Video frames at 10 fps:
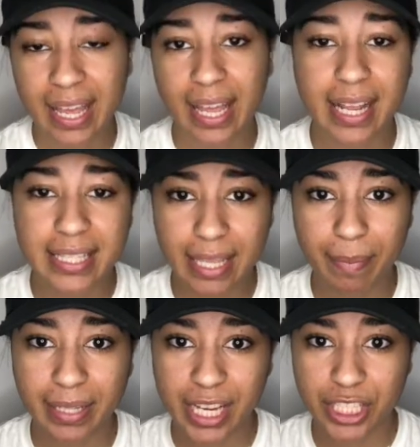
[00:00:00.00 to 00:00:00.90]
And that's the type
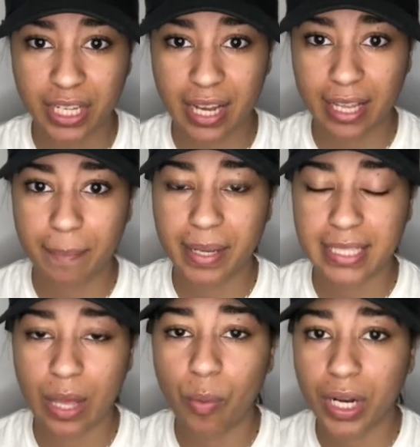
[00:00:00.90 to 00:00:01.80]
of lash tech I am because
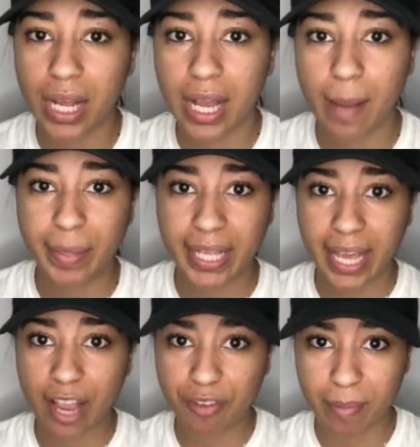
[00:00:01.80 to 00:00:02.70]
I want to accommodate
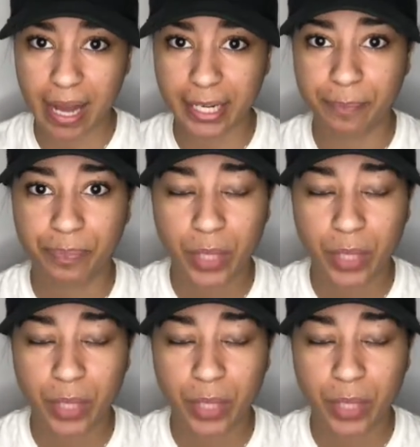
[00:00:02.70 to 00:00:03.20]
everybody.